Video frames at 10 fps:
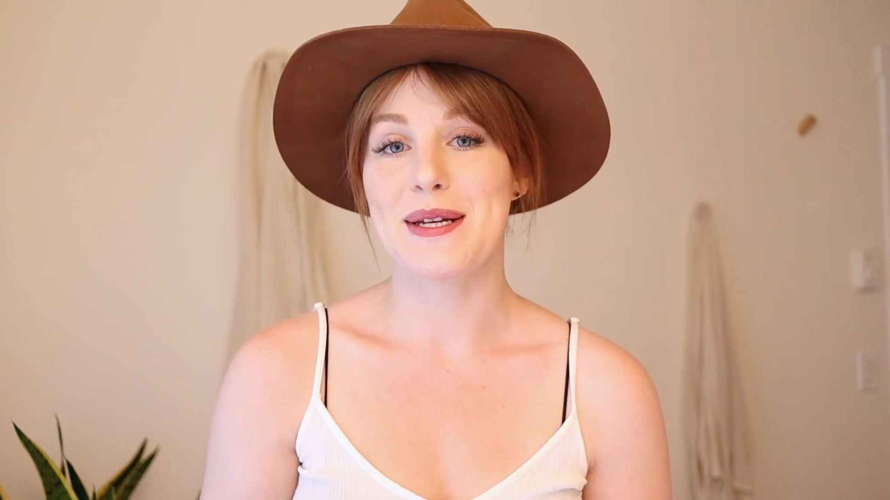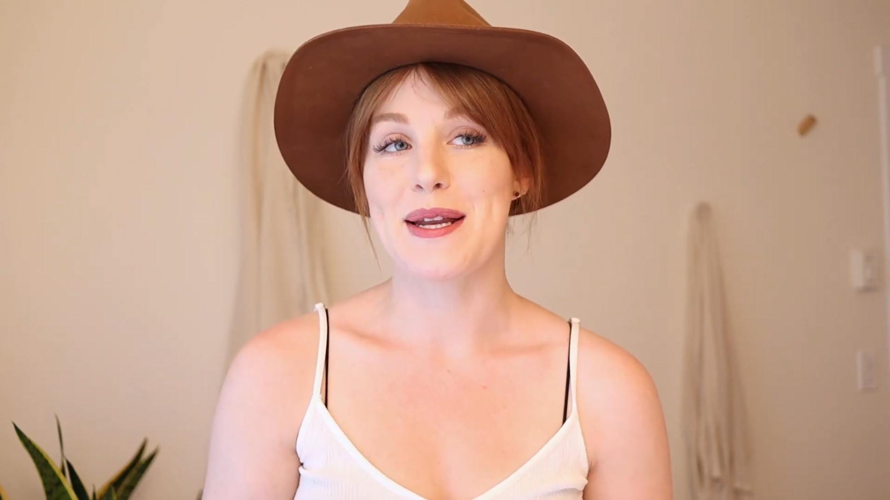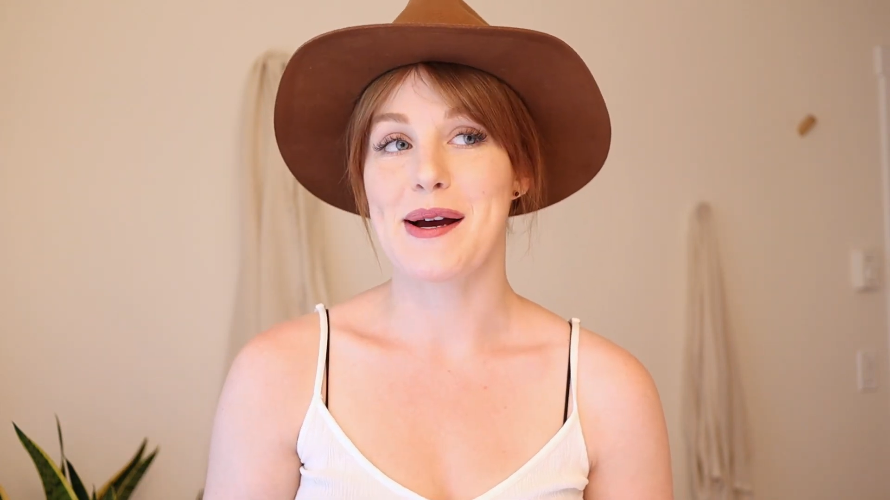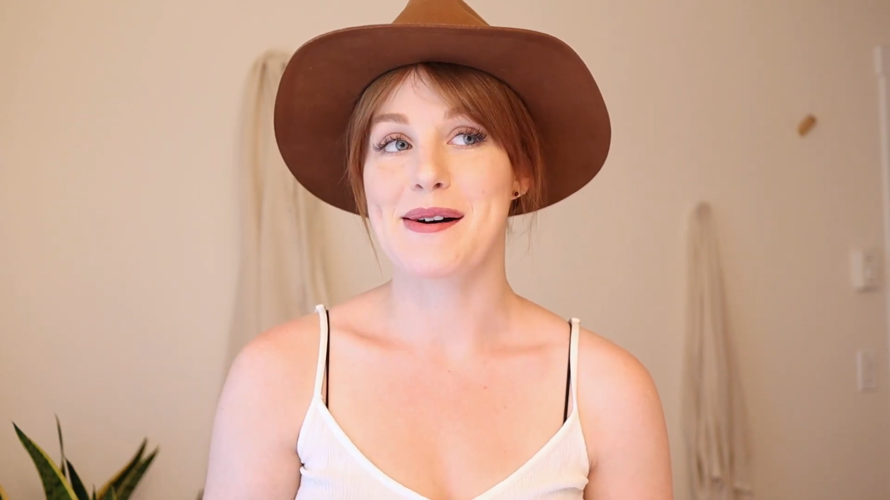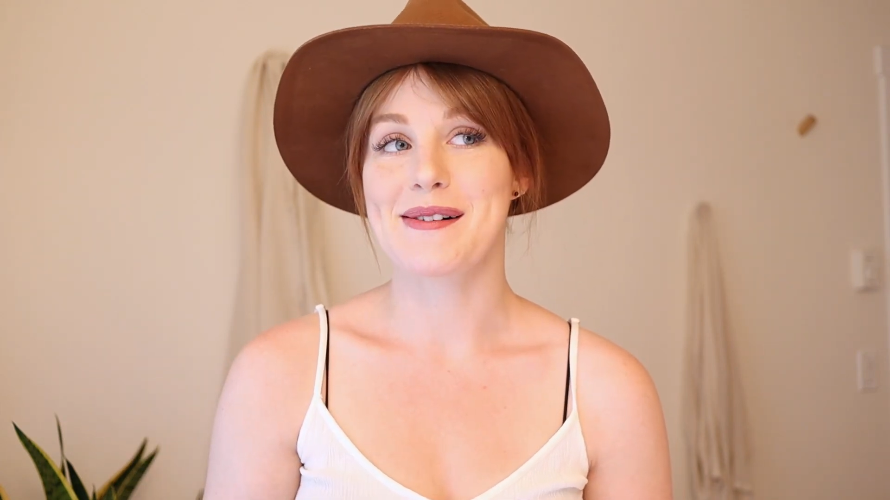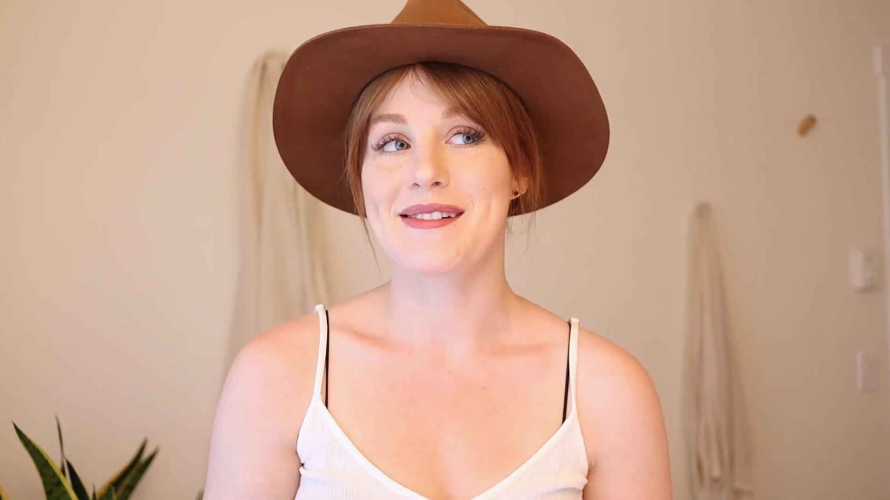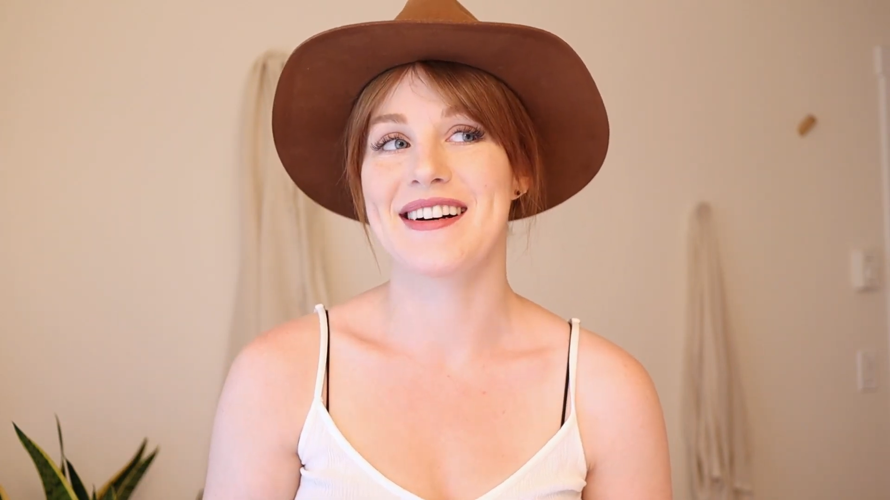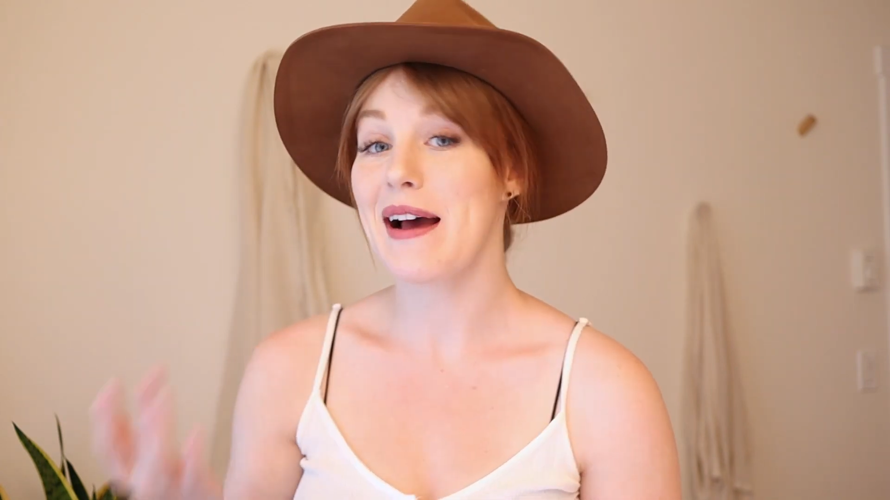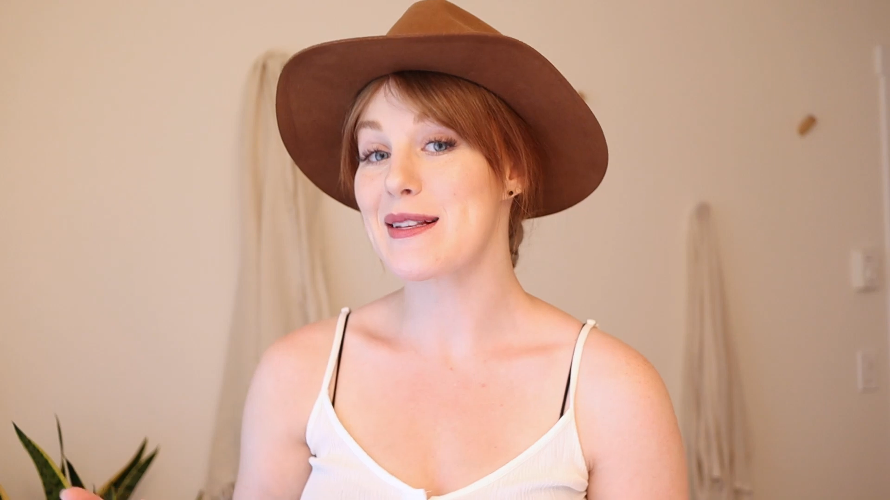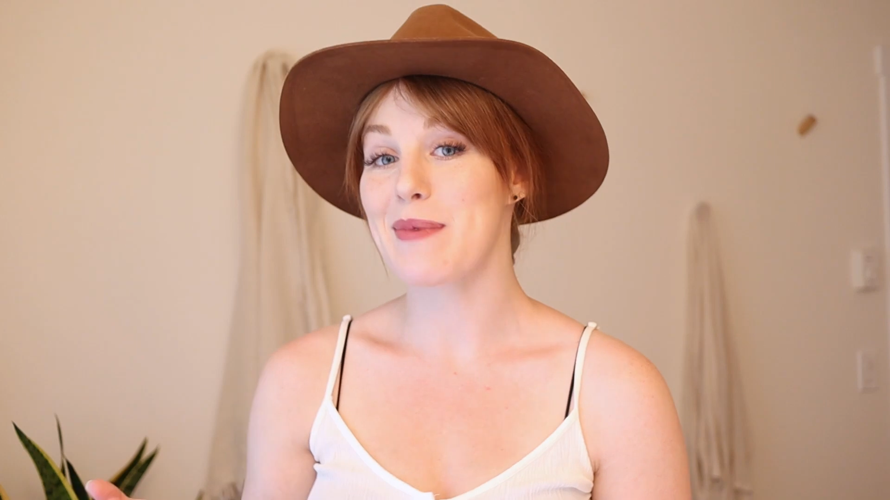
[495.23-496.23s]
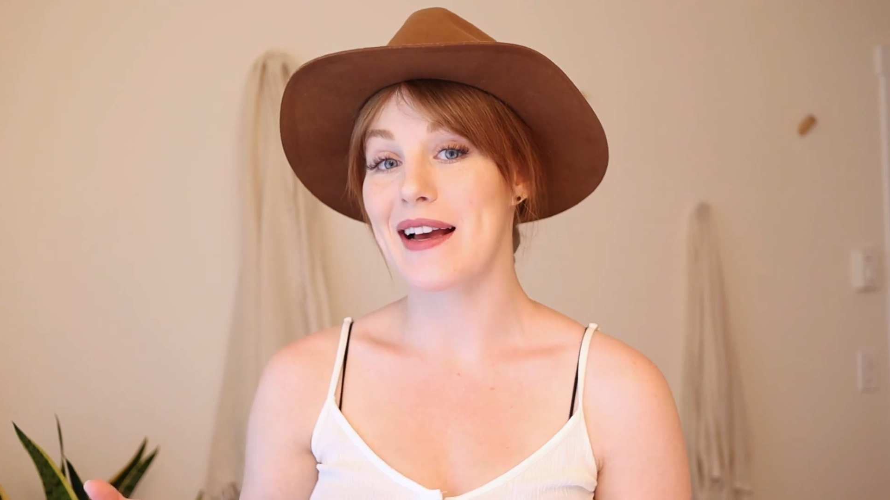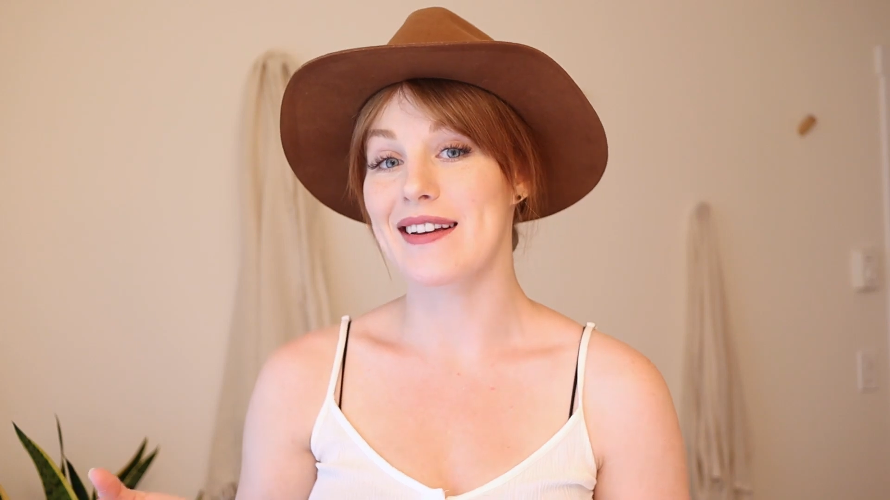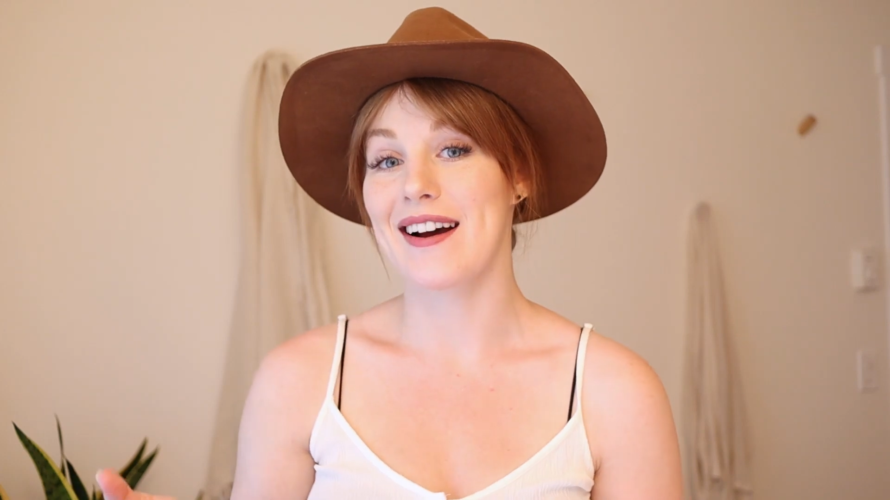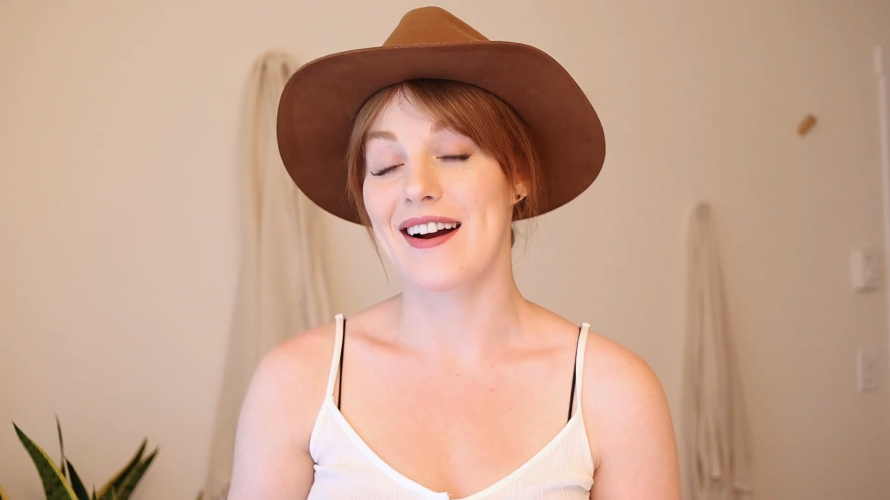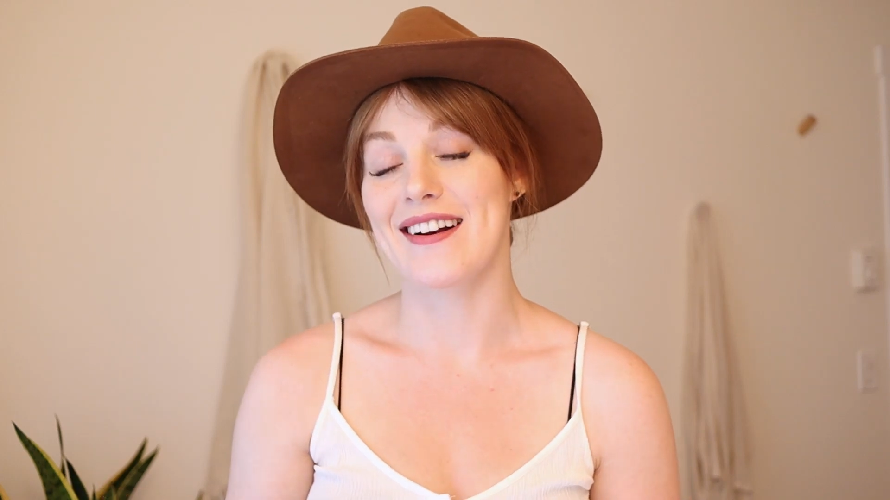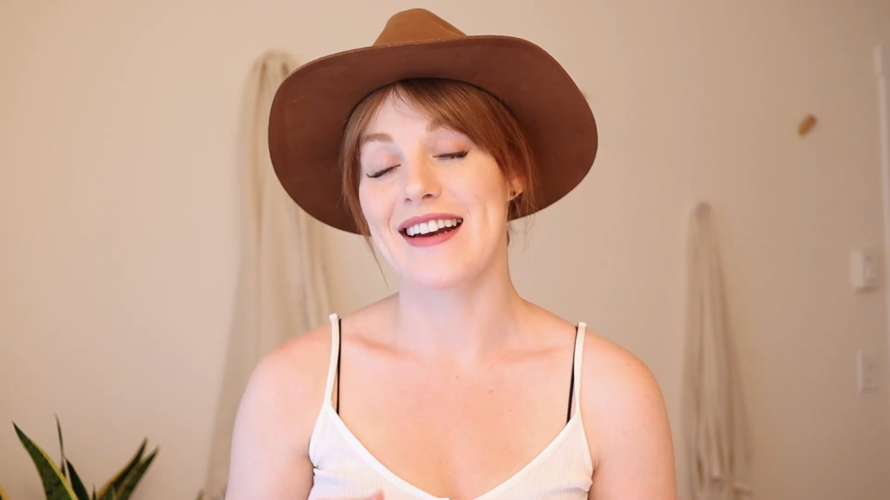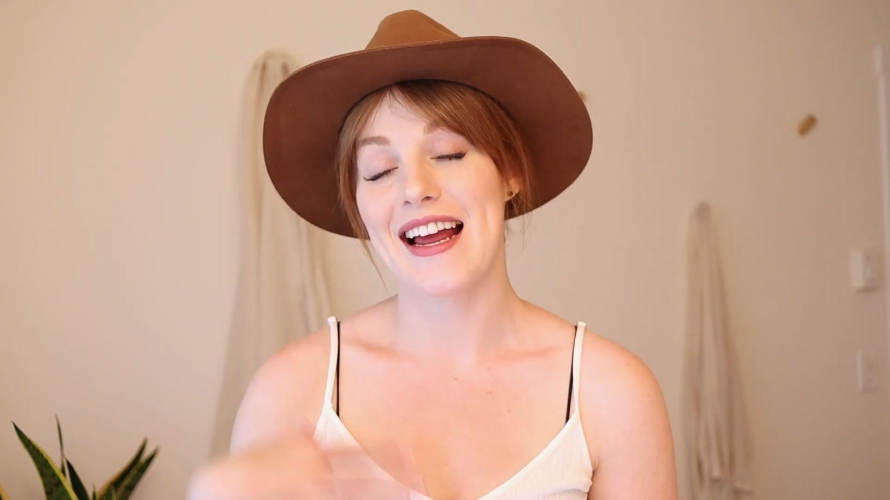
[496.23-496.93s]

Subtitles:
know who has a backyard